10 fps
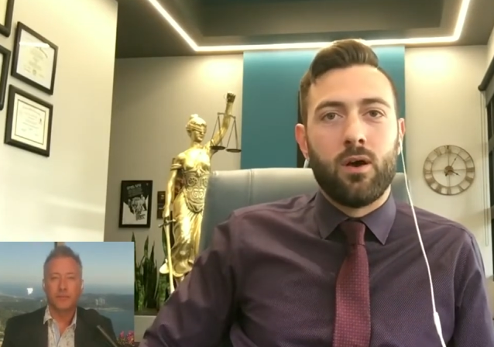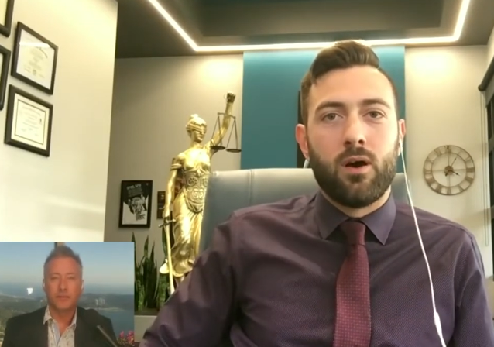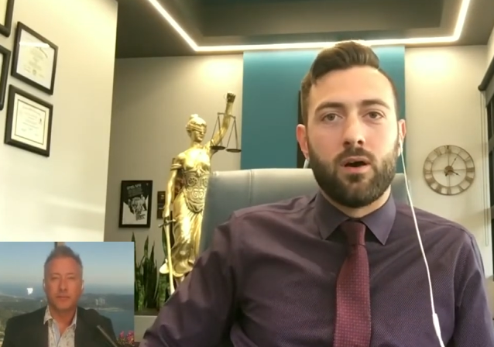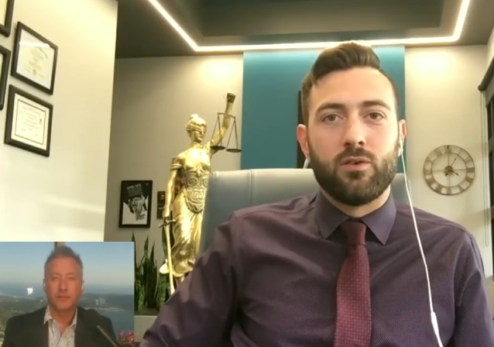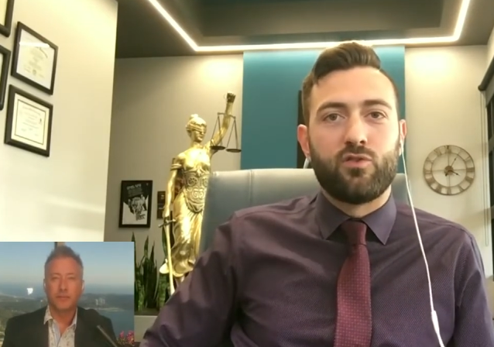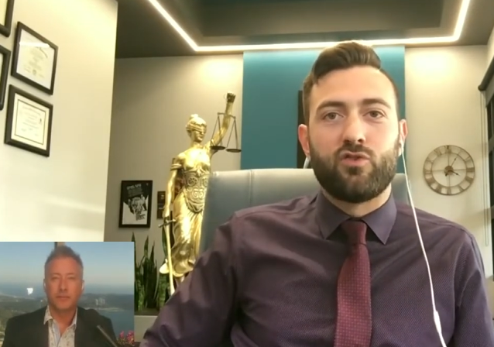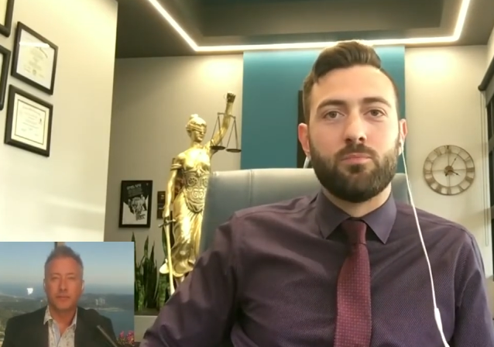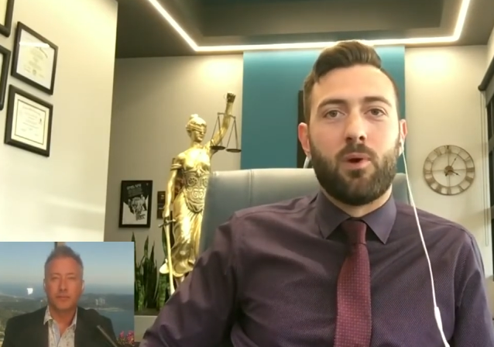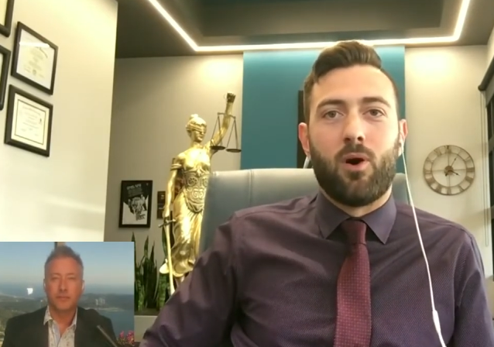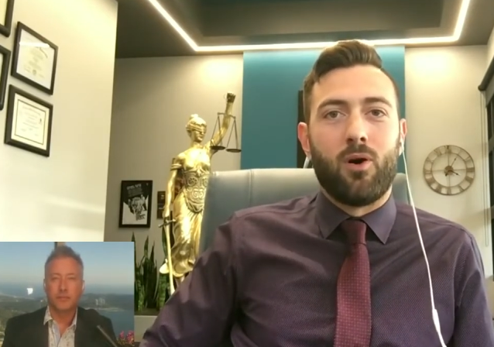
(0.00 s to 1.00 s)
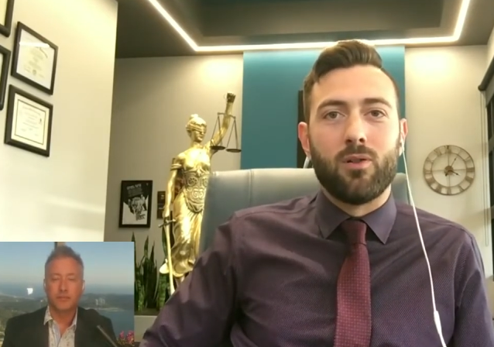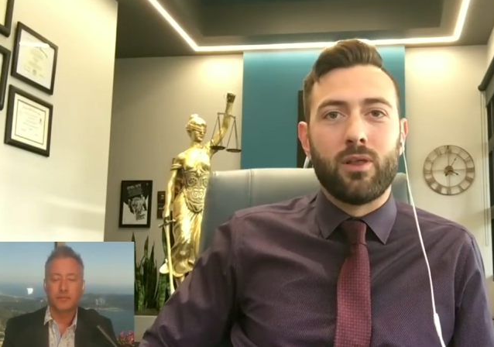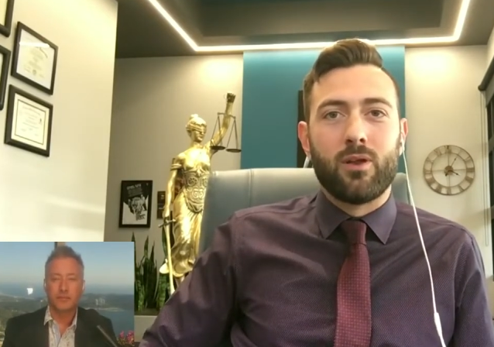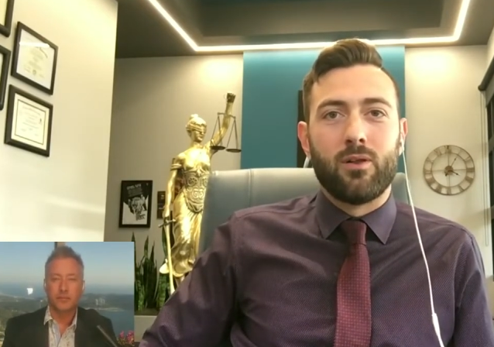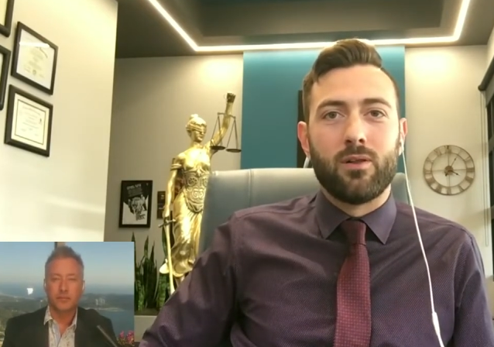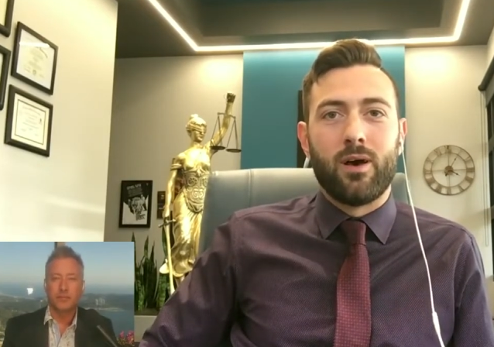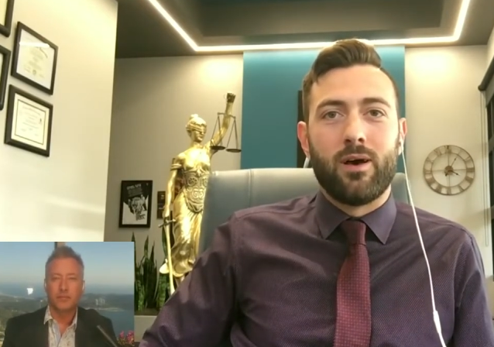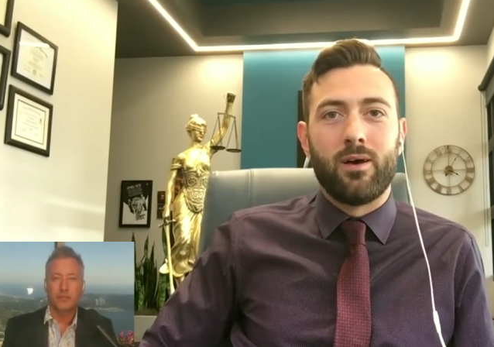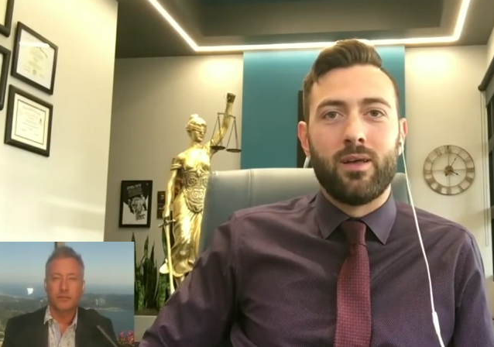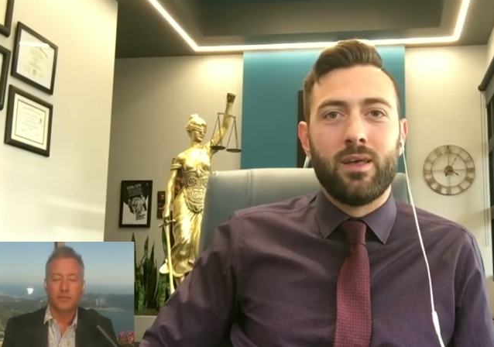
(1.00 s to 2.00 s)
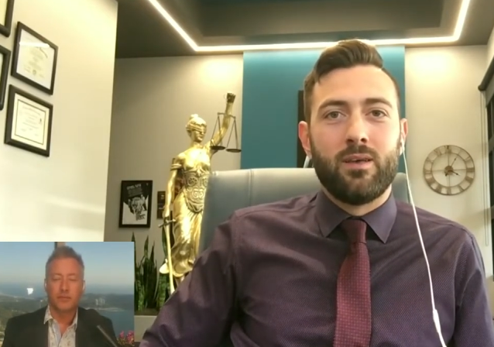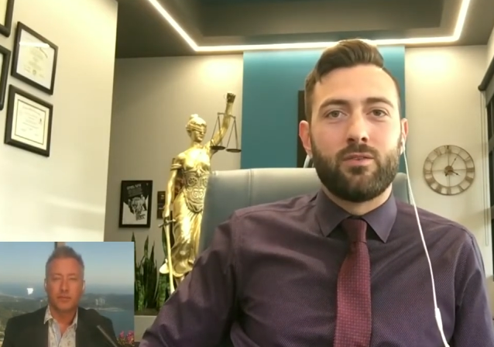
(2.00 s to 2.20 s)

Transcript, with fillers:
Speaker 1: uh, small little, uh,